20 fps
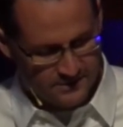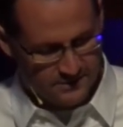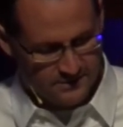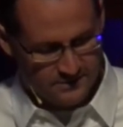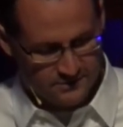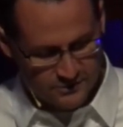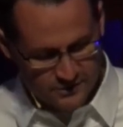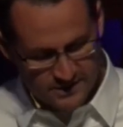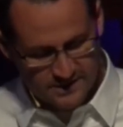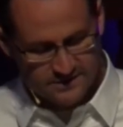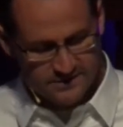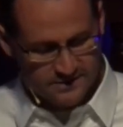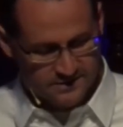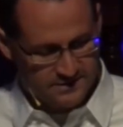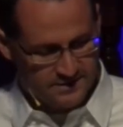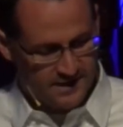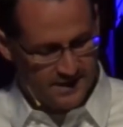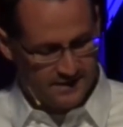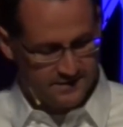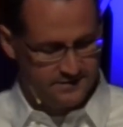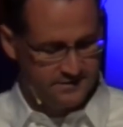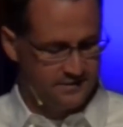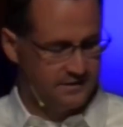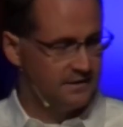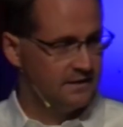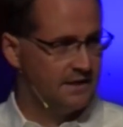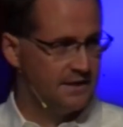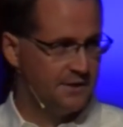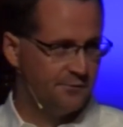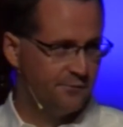Jesus'
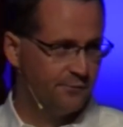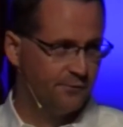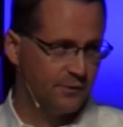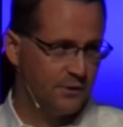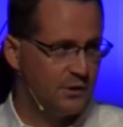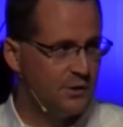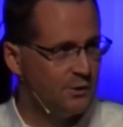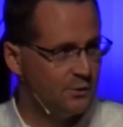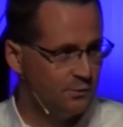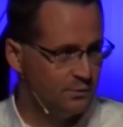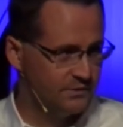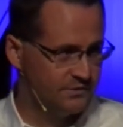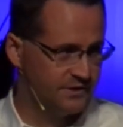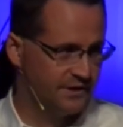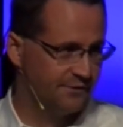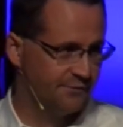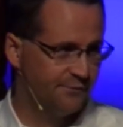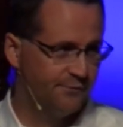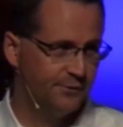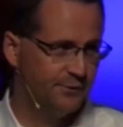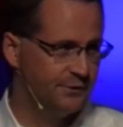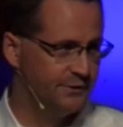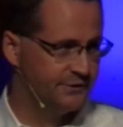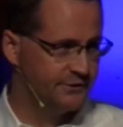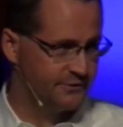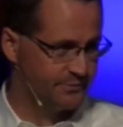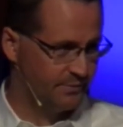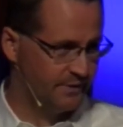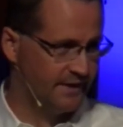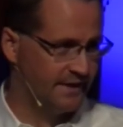hesed love for you was on full
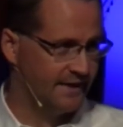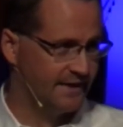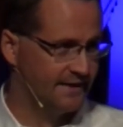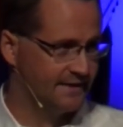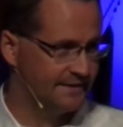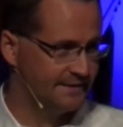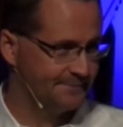display.